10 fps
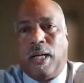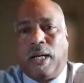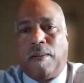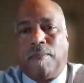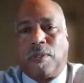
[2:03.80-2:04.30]

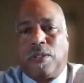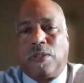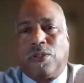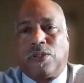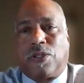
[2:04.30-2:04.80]

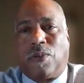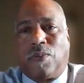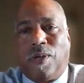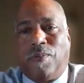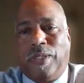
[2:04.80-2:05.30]
So
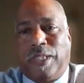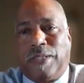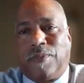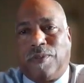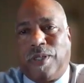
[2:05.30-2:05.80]
what we
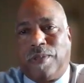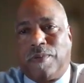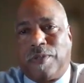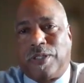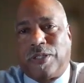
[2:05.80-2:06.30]
did when
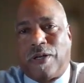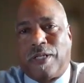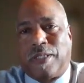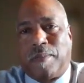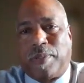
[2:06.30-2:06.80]
we
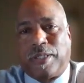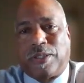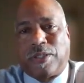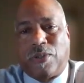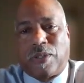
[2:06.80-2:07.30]
started the
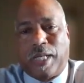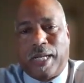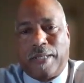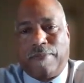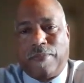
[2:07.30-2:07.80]

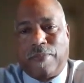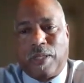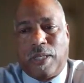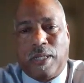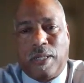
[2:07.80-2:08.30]
BizScoreLine,
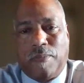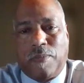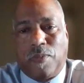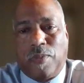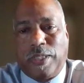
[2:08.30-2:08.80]

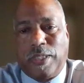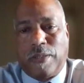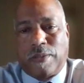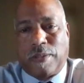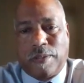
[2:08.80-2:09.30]
we
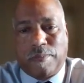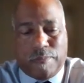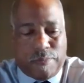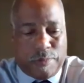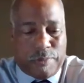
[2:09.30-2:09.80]

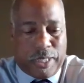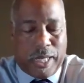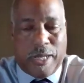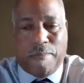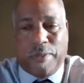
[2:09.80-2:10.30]

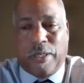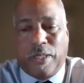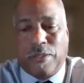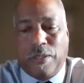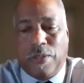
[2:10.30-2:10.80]
began it
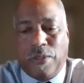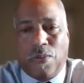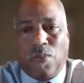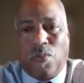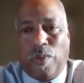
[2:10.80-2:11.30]
because
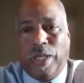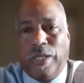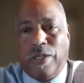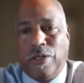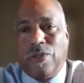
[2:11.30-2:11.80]
we
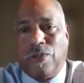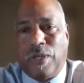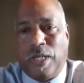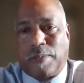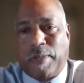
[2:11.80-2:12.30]
knew,
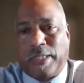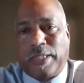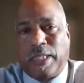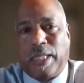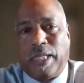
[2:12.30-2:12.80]

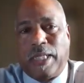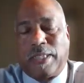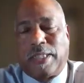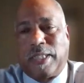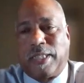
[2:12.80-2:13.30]
especially in
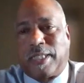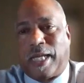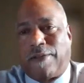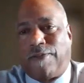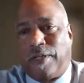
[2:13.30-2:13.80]
cities
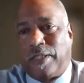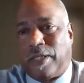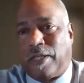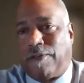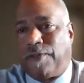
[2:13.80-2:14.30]
like
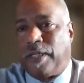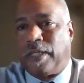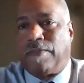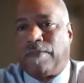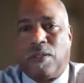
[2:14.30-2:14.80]

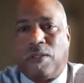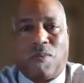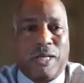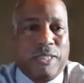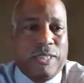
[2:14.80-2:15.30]
Philadelphia,
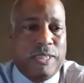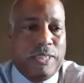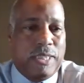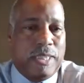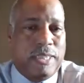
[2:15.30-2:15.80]
Washington,
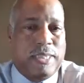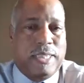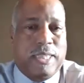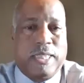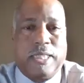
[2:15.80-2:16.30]

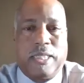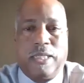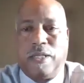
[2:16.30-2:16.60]
D.C.,